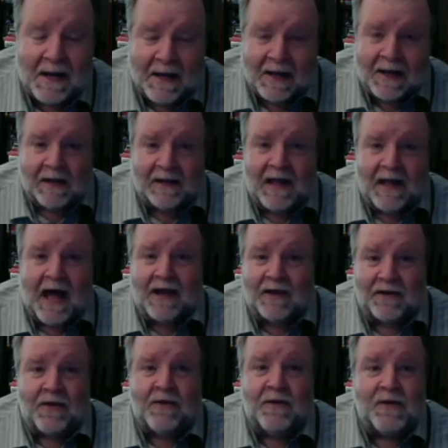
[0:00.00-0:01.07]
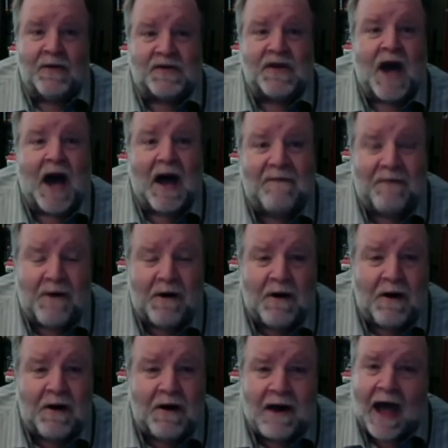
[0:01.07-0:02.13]
Like those I've
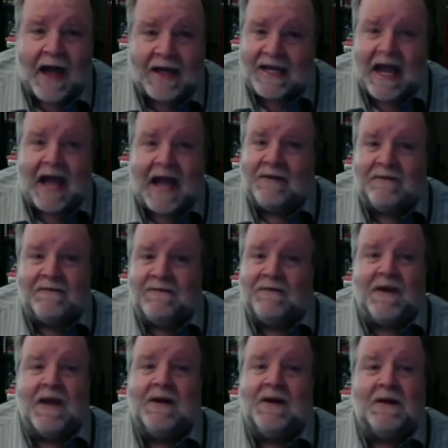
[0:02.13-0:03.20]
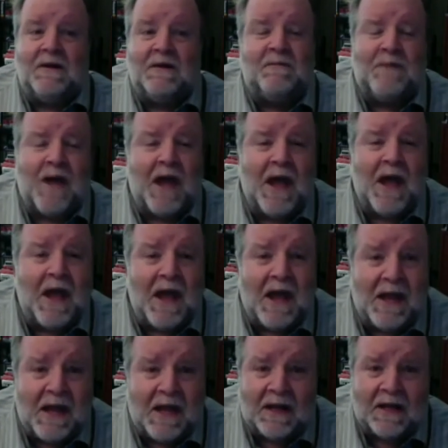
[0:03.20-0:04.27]
heard, I can feel
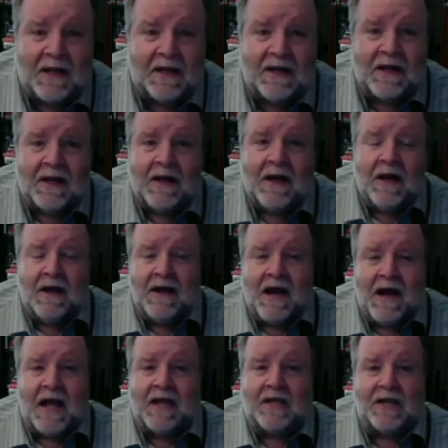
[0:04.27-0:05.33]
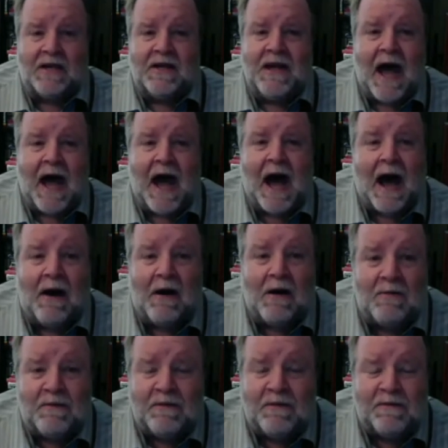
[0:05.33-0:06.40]
pain. Naked
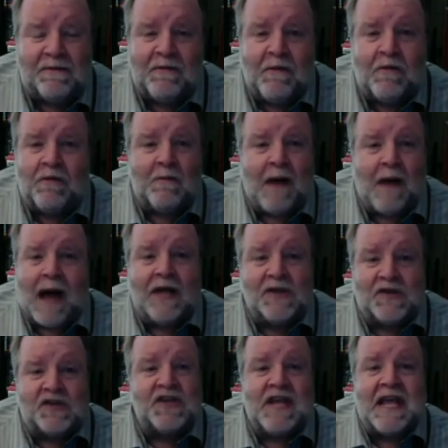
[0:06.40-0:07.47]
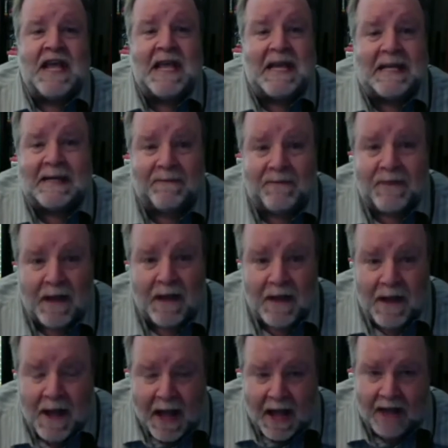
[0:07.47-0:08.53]
now before my sin,
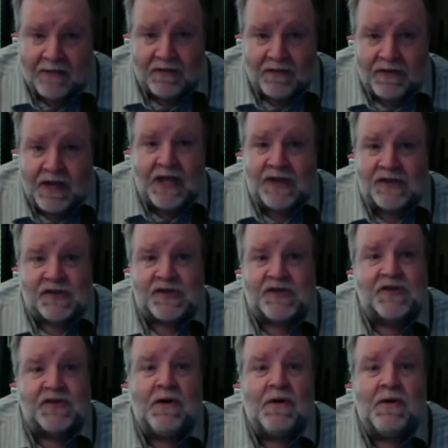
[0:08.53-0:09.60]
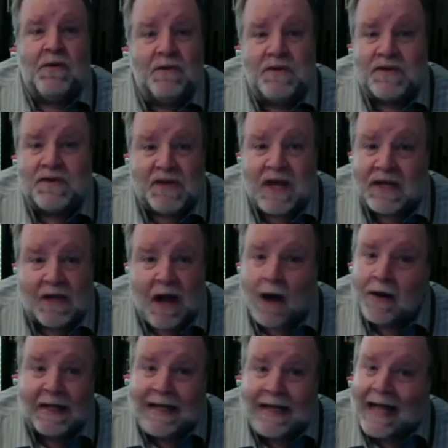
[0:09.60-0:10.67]
and these stones that
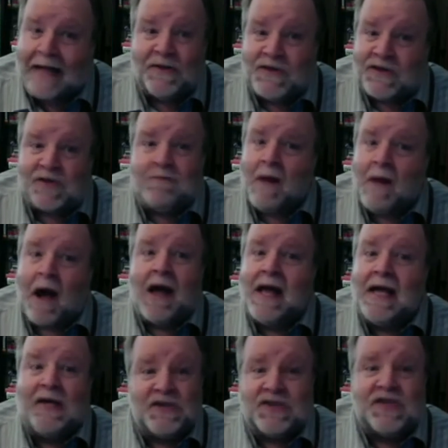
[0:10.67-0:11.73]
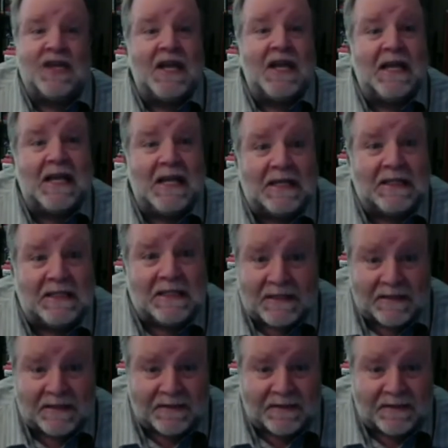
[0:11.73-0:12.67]
cut against my skin.